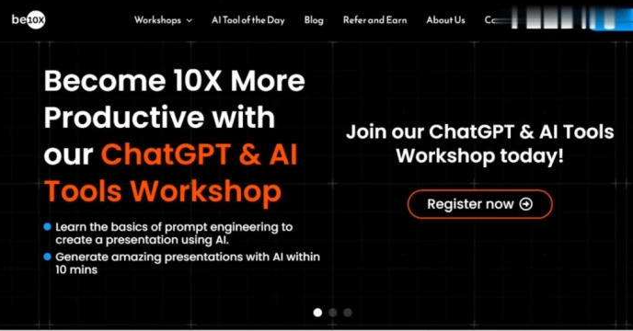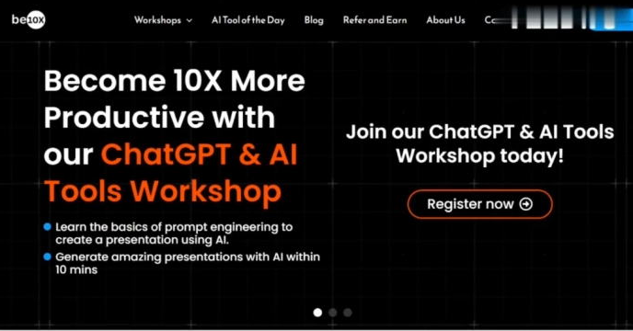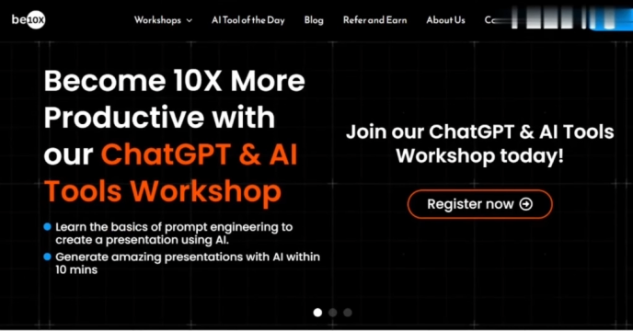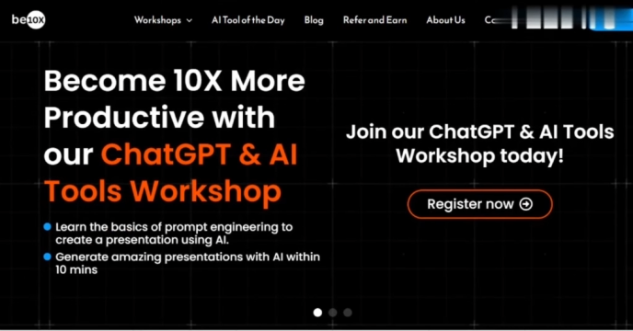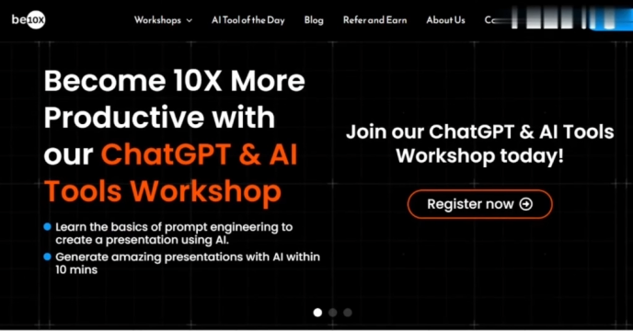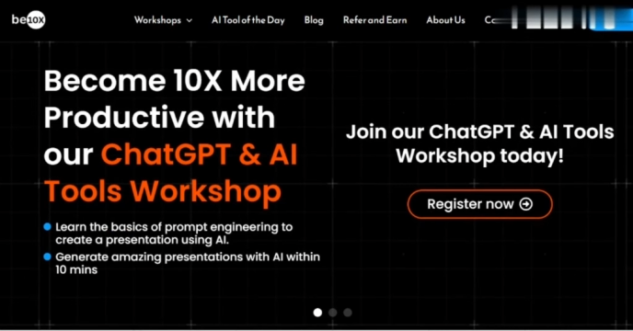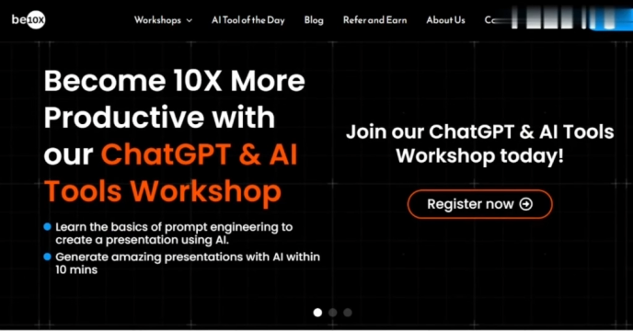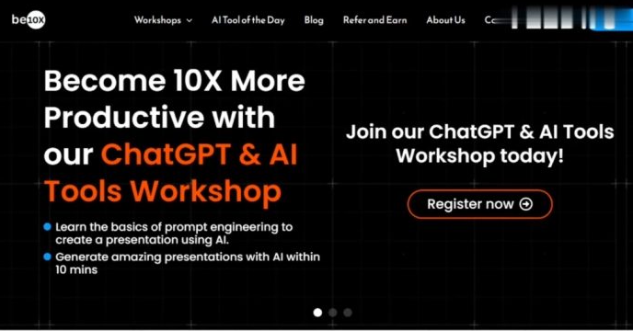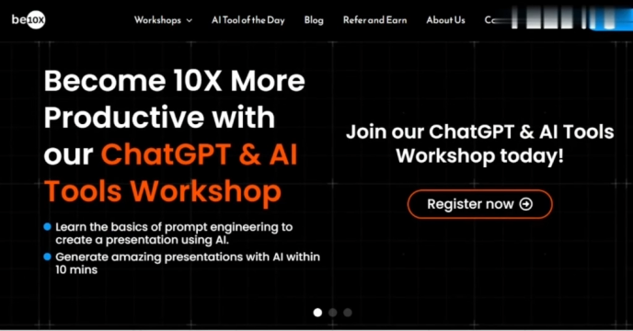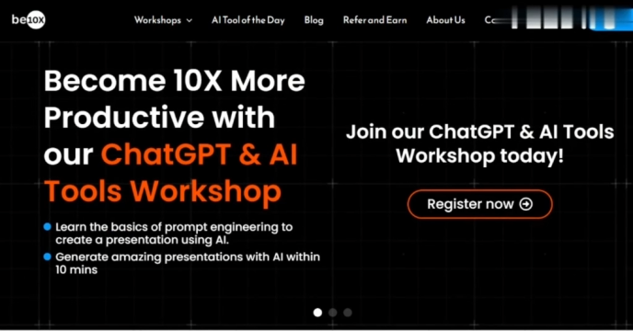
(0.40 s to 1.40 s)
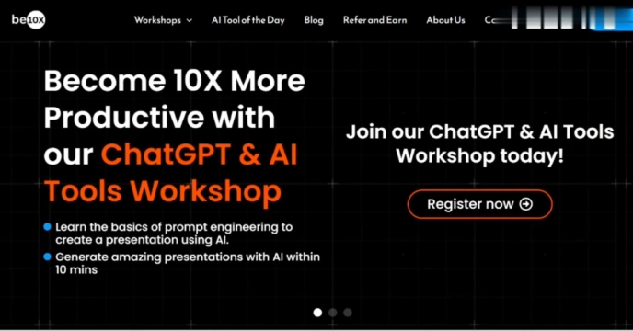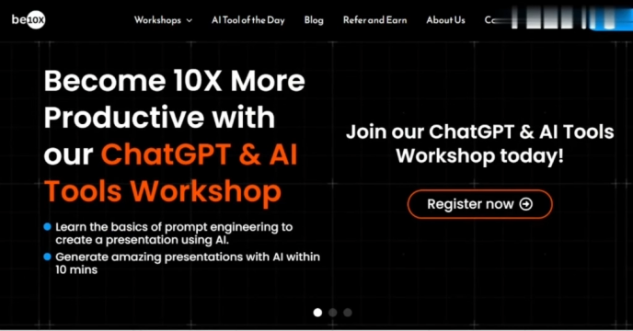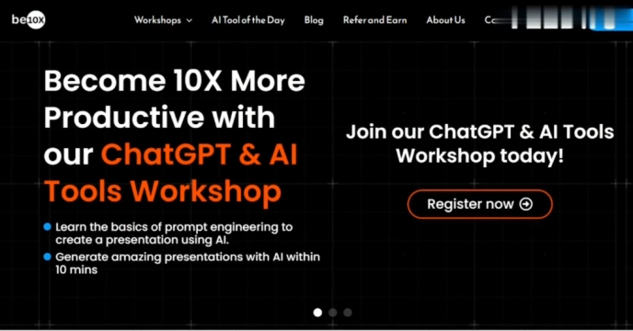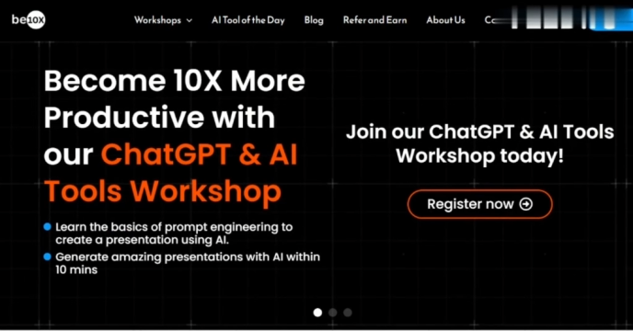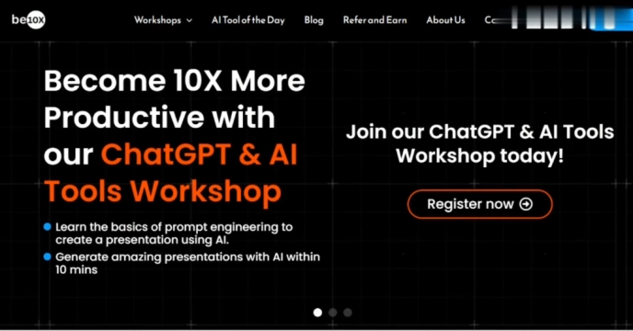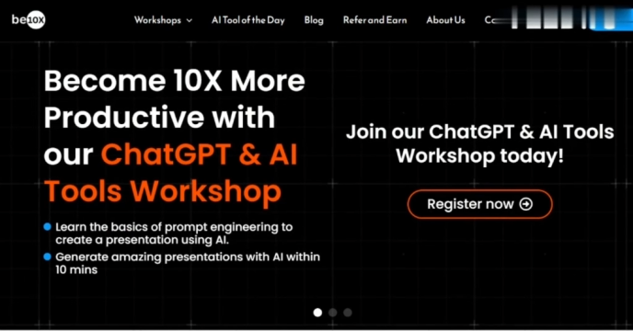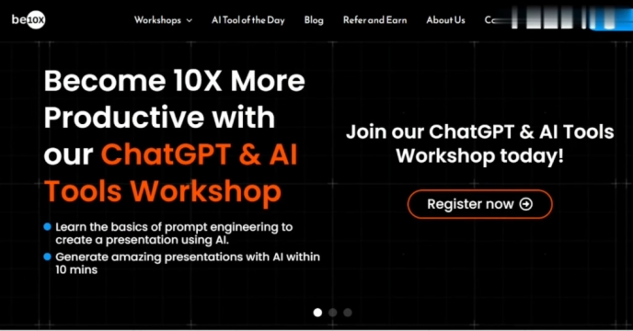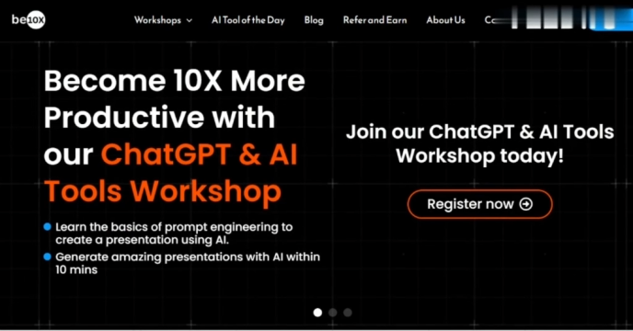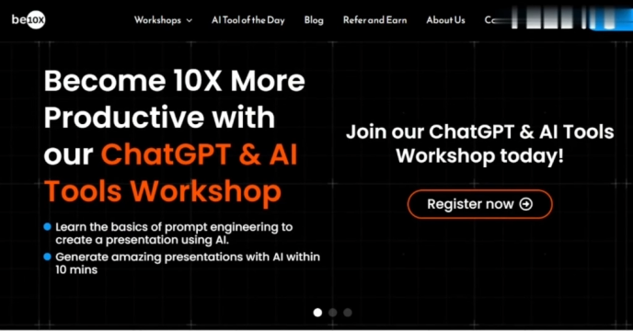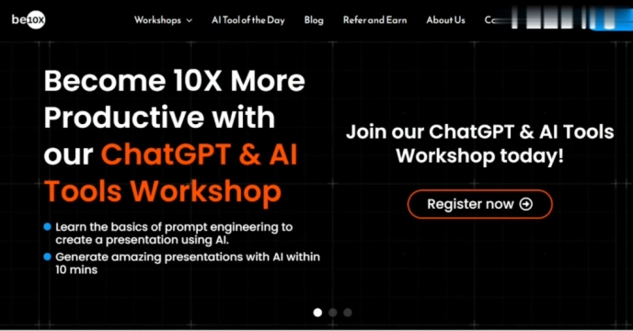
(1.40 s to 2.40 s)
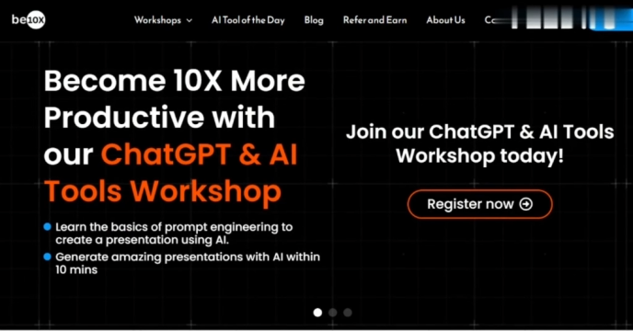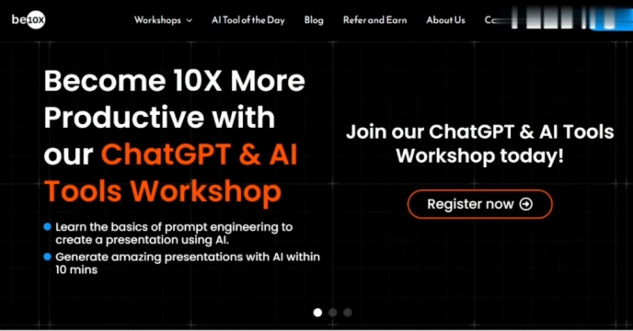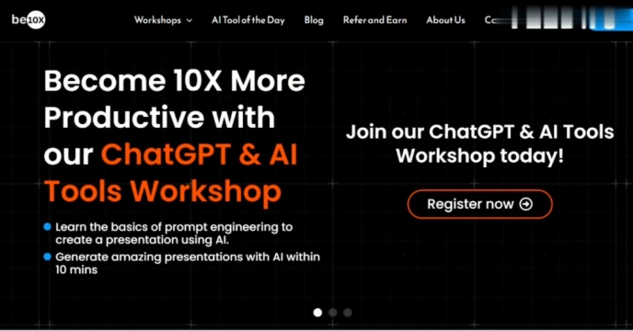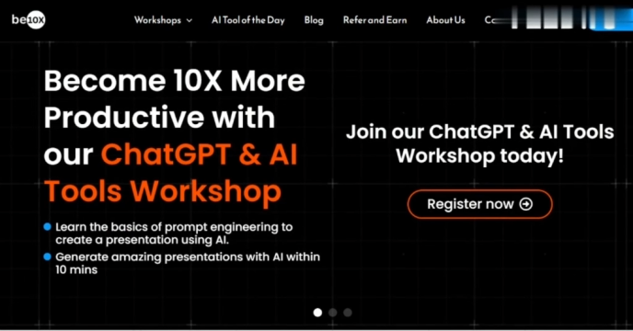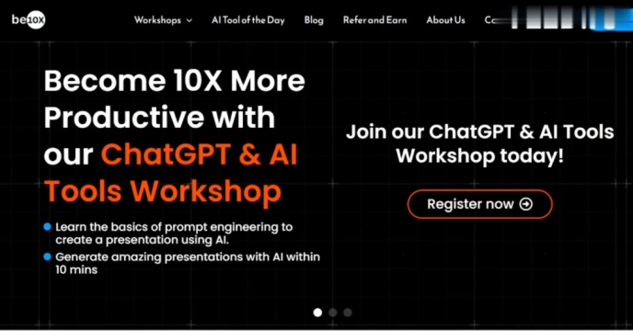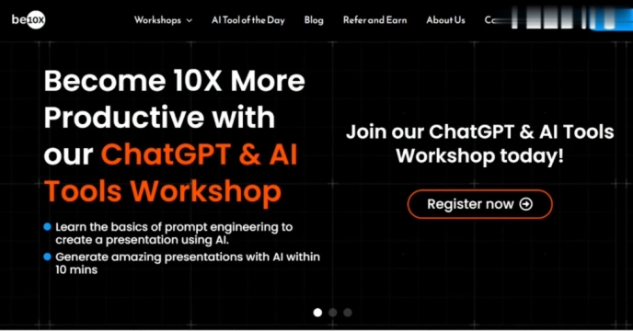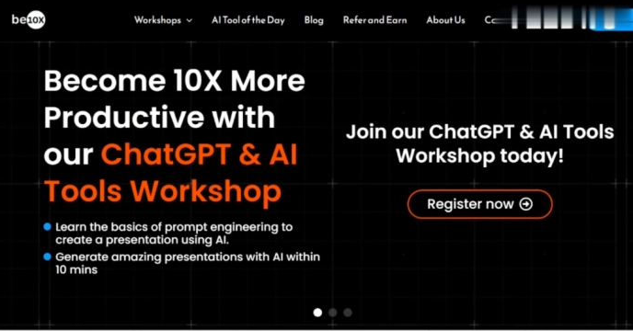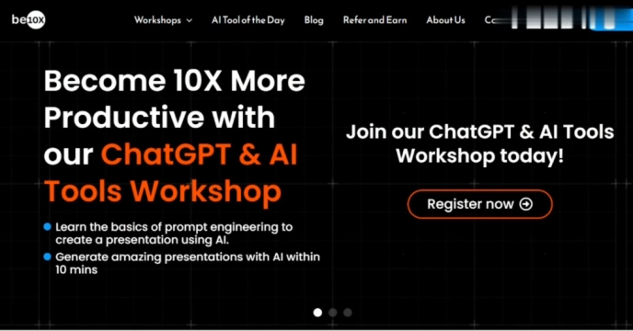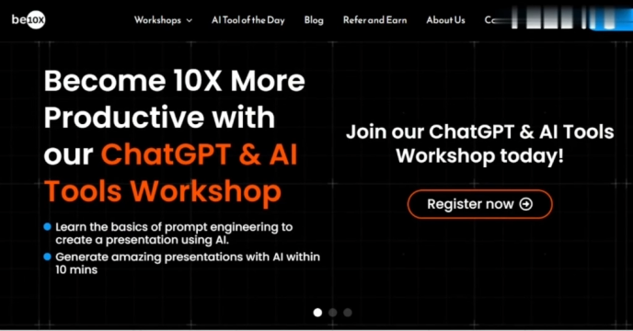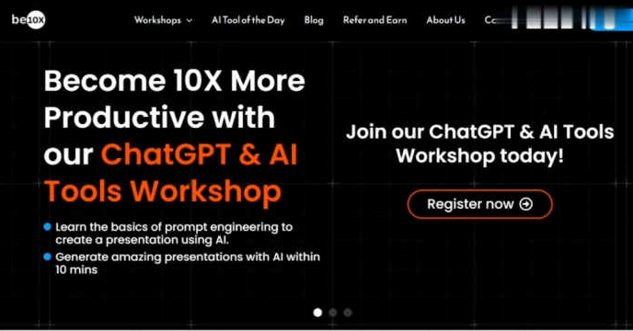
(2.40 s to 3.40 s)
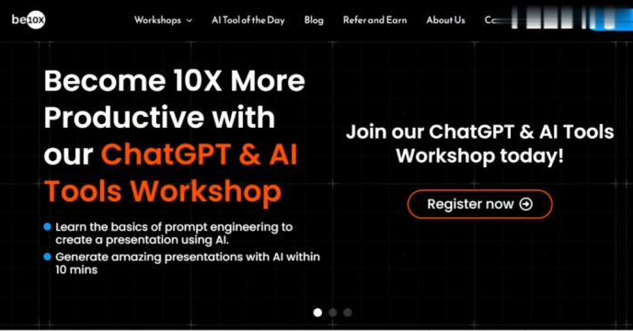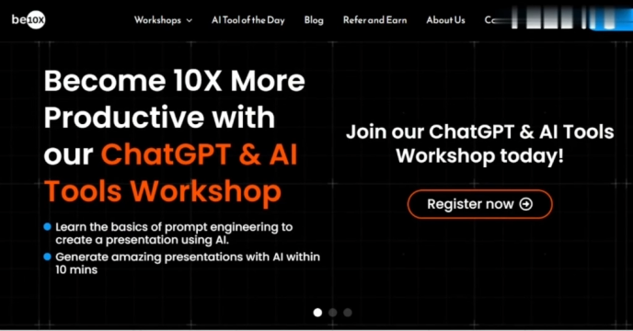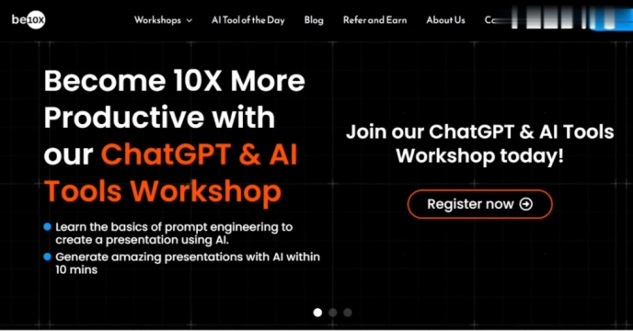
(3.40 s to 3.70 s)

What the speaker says: [unreadable: no face in view]